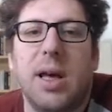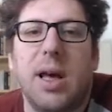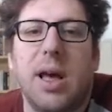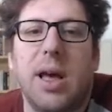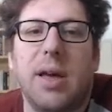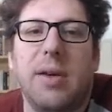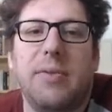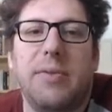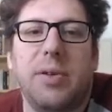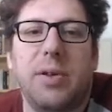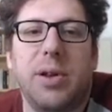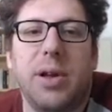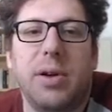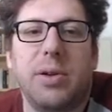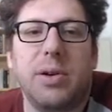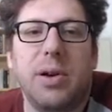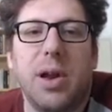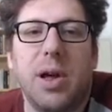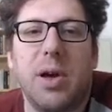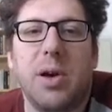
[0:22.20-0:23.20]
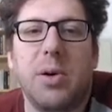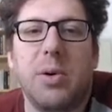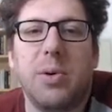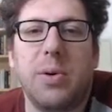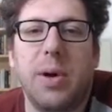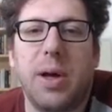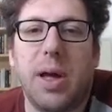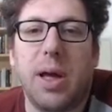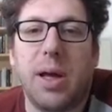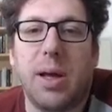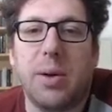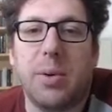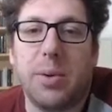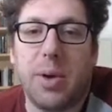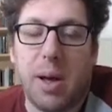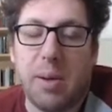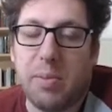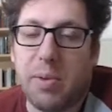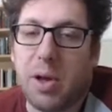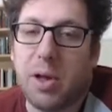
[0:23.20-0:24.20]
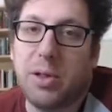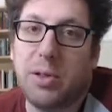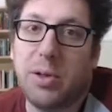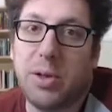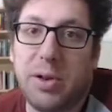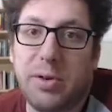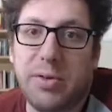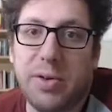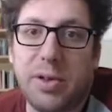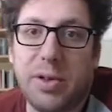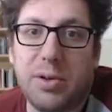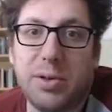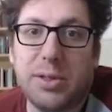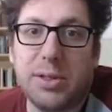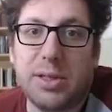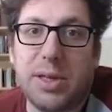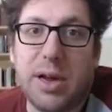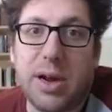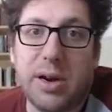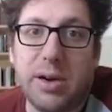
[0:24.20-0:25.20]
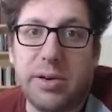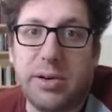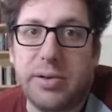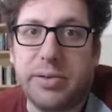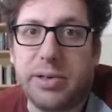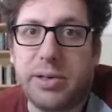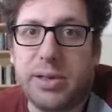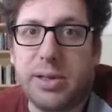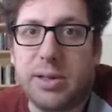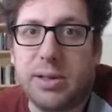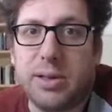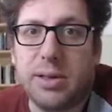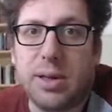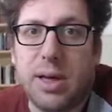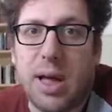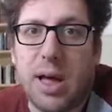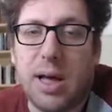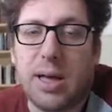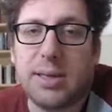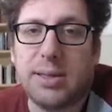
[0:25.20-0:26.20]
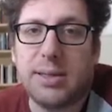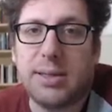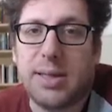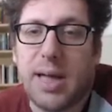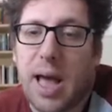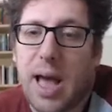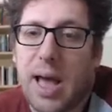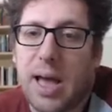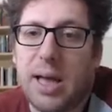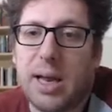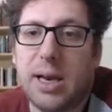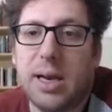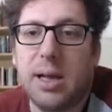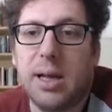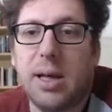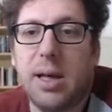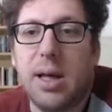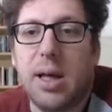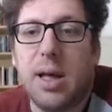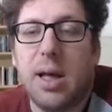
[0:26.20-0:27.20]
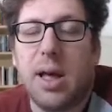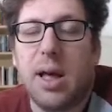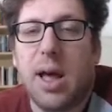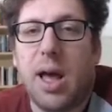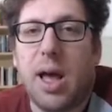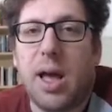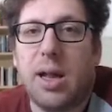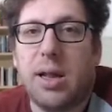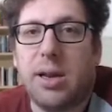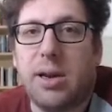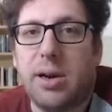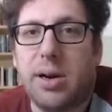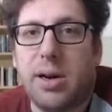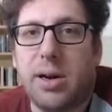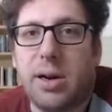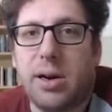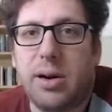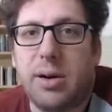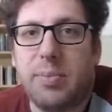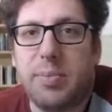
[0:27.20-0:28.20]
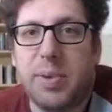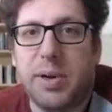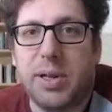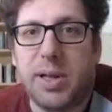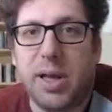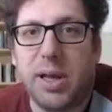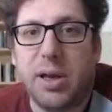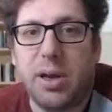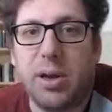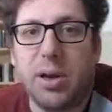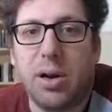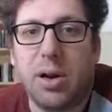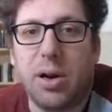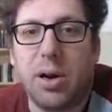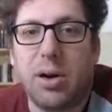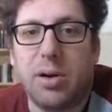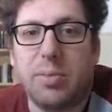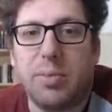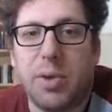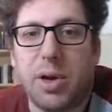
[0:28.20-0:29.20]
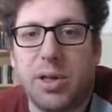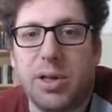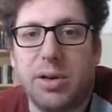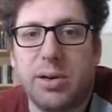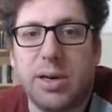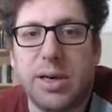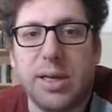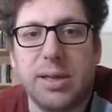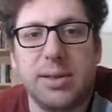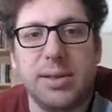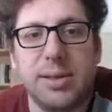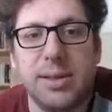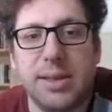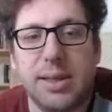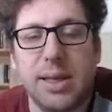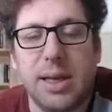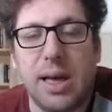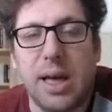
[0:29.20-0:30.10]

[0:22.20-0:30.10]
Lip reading: If you don't know, I'm going to introduce Gertrude Stein and her particular modernist